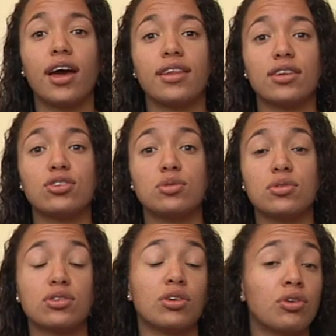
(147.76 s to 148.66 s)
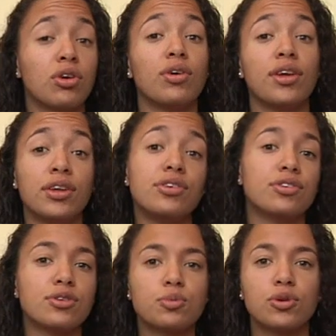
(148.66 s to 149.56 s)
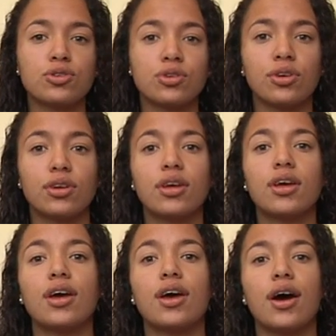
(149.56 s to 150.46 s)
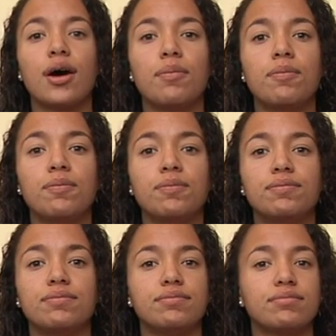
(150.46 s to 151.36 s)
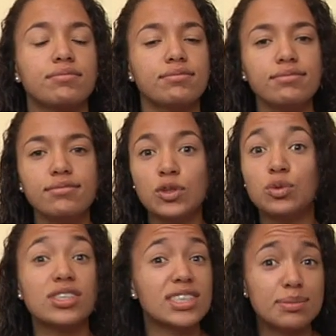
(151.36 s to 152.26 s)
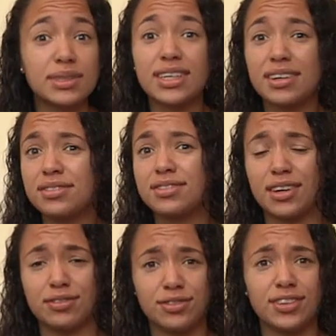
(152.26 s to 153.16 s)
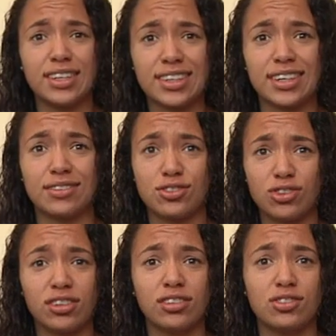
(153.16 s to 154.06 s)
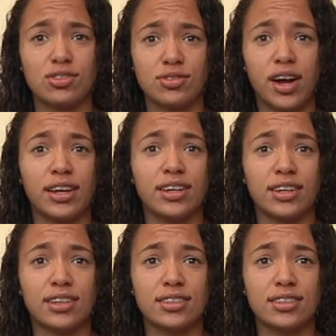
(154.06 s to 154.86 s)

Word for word: and that she was going to grow into this person. Um, which is something I've I think that I've struggled to find and